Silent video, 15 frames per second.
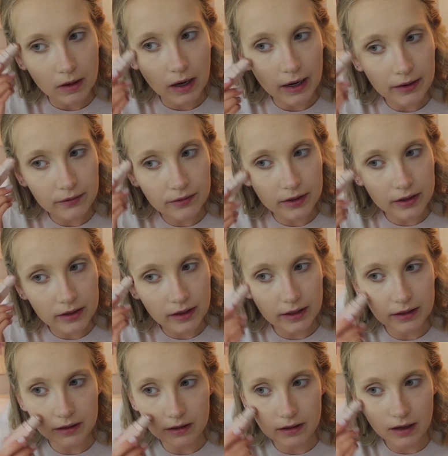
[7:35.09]
I really
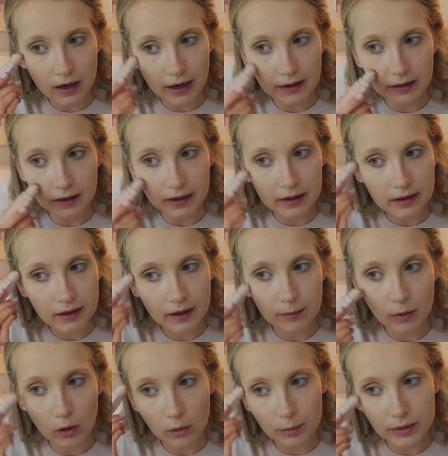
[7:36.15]
like a good highlight, and
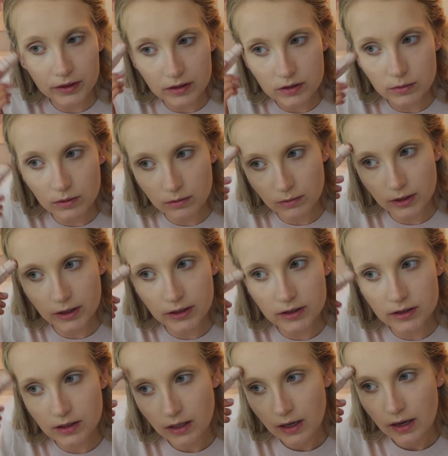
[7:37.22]
I'm hoping this one
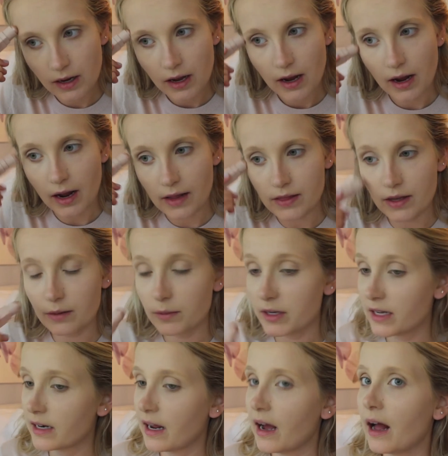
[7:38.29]
works, and then we
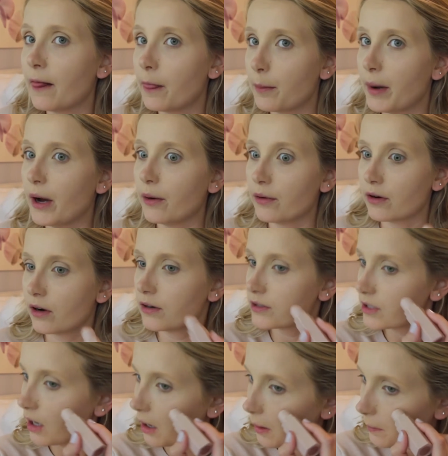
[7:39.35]
can add the powder on
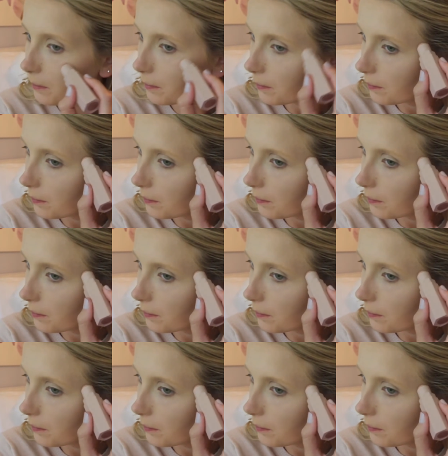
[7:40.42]
top.